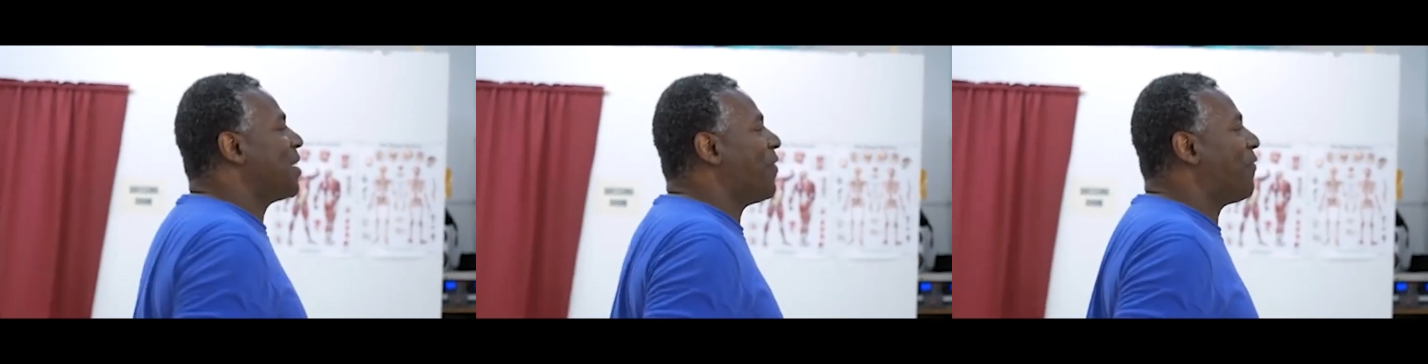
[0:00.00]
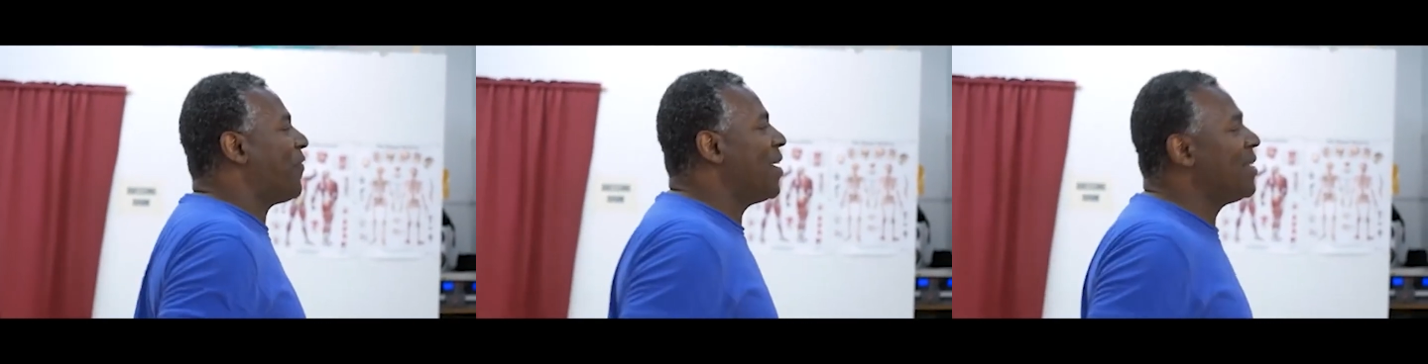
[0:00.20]

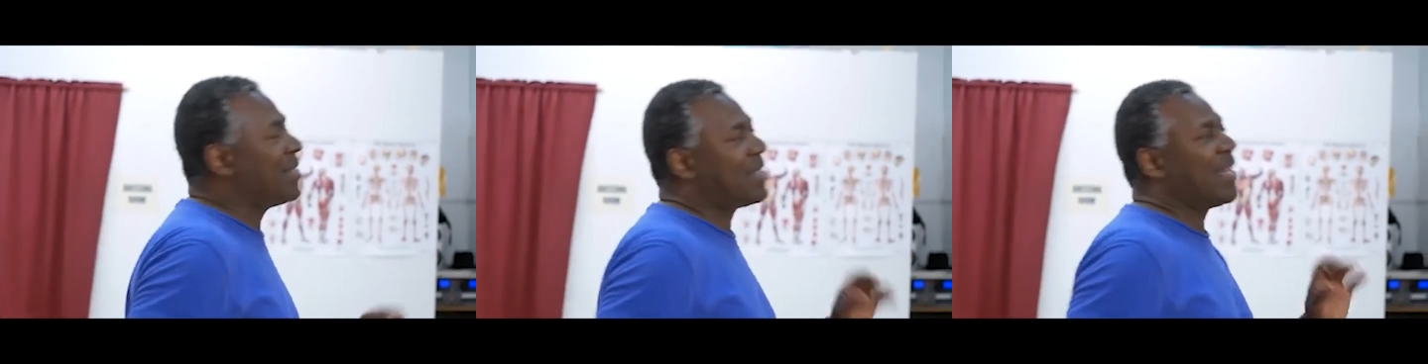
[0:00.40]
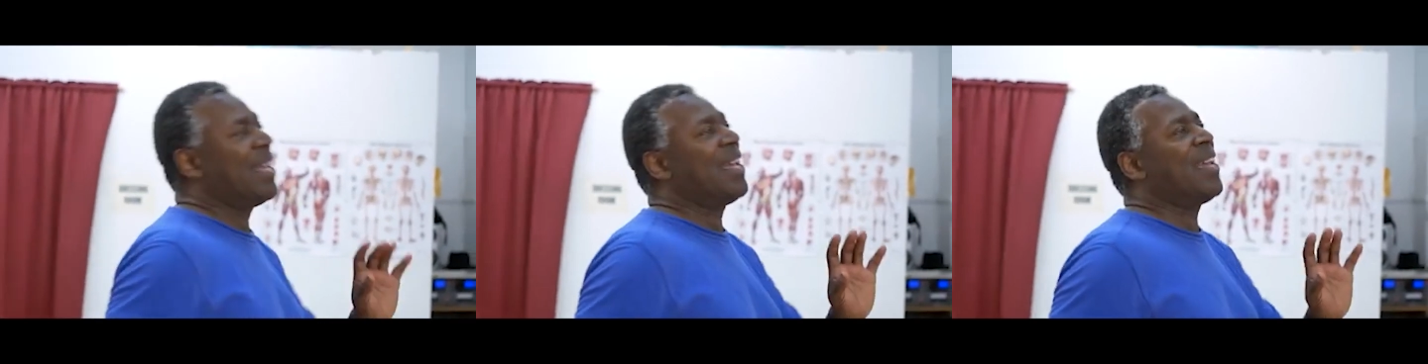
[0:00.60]

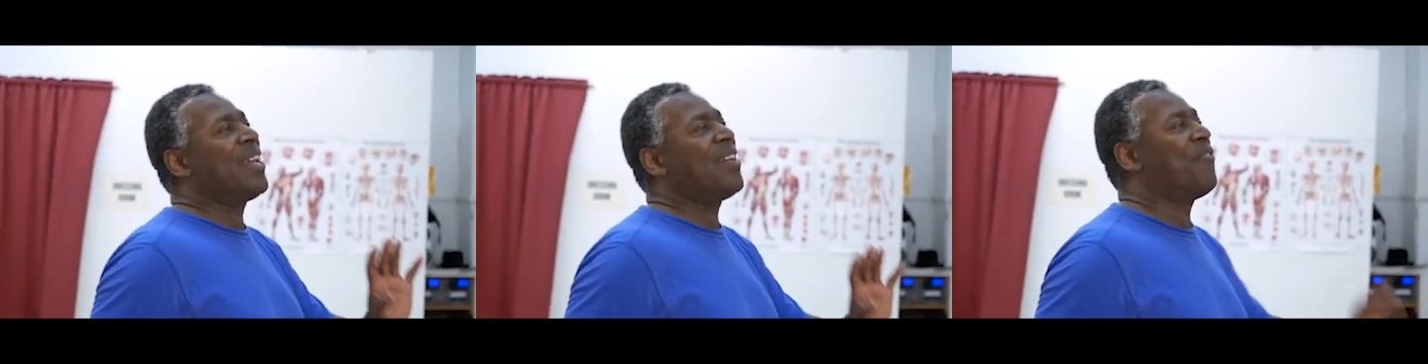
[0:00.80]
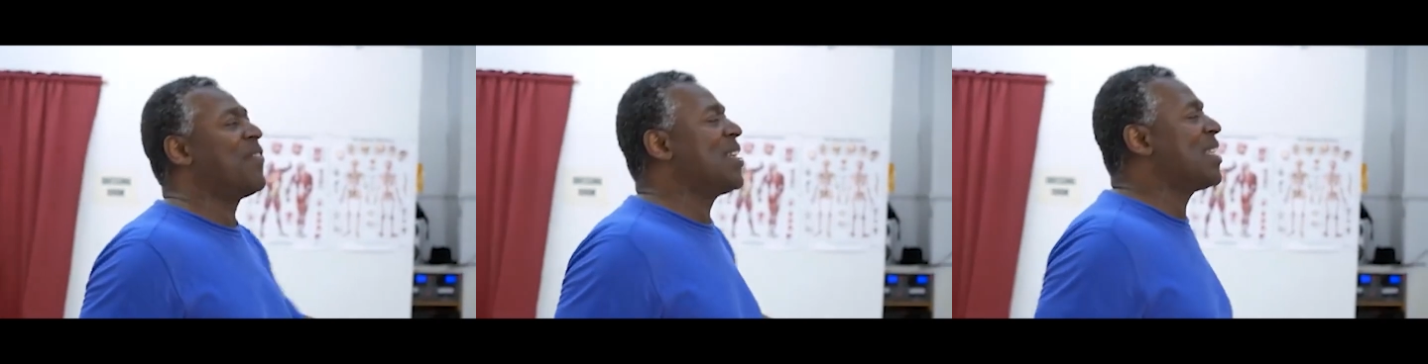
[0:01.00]
teaching,
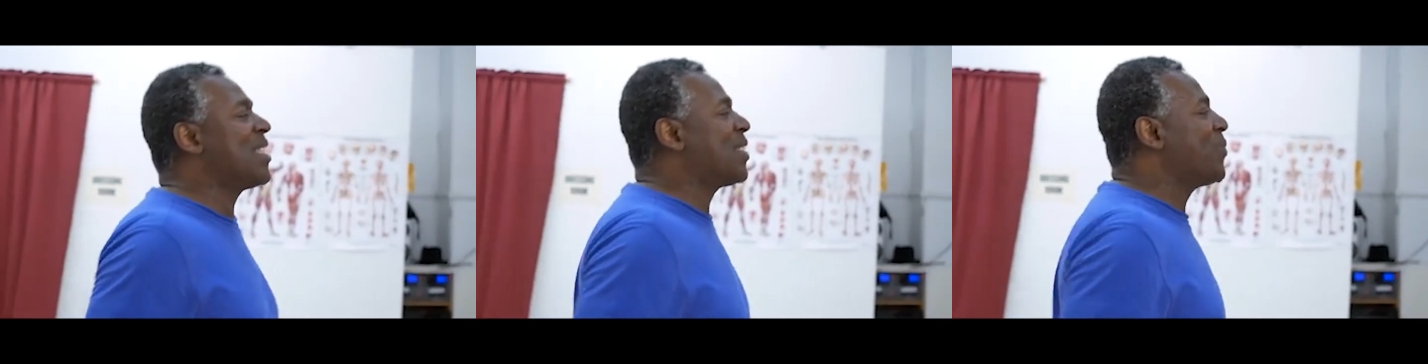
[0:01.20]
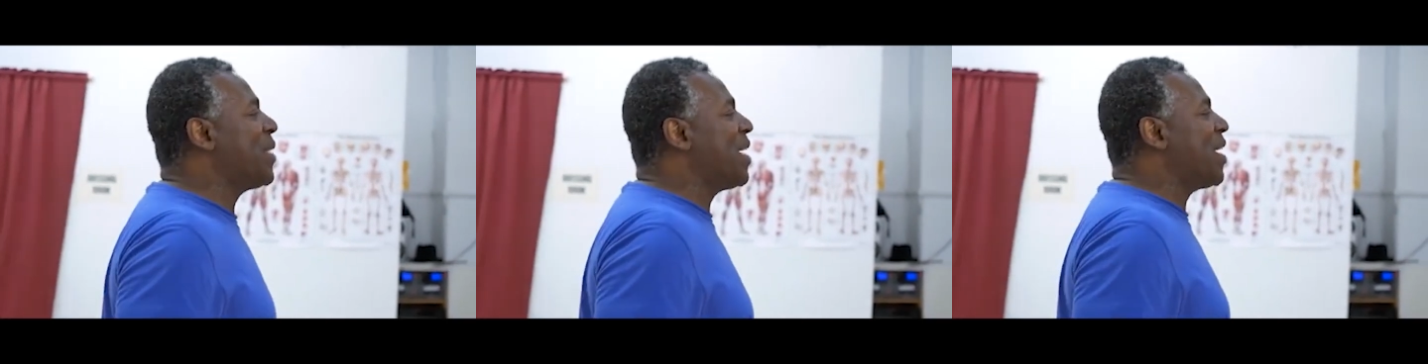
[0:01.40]

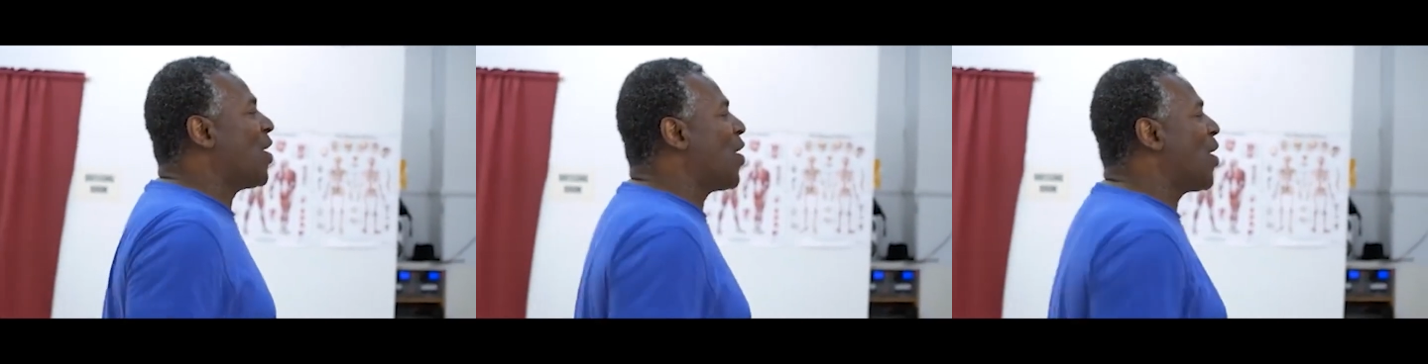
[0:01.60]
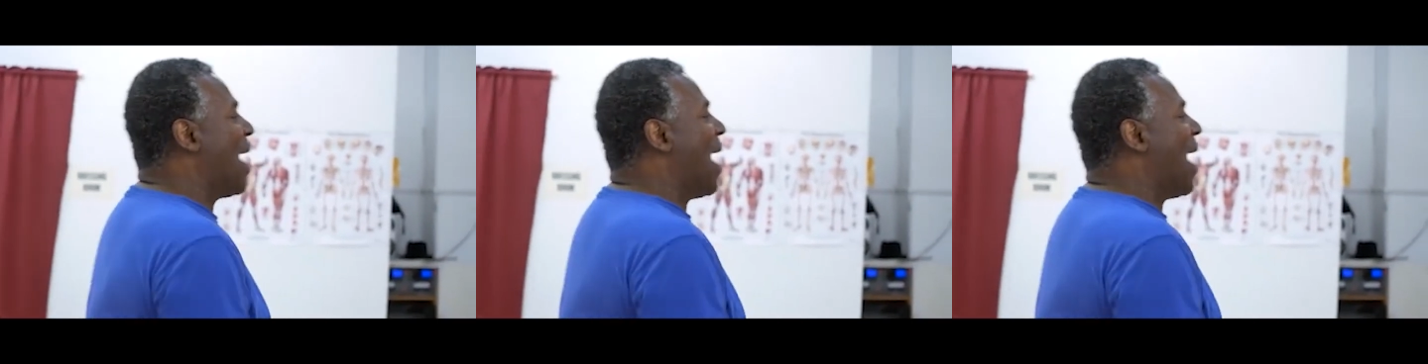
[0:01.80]
caring, or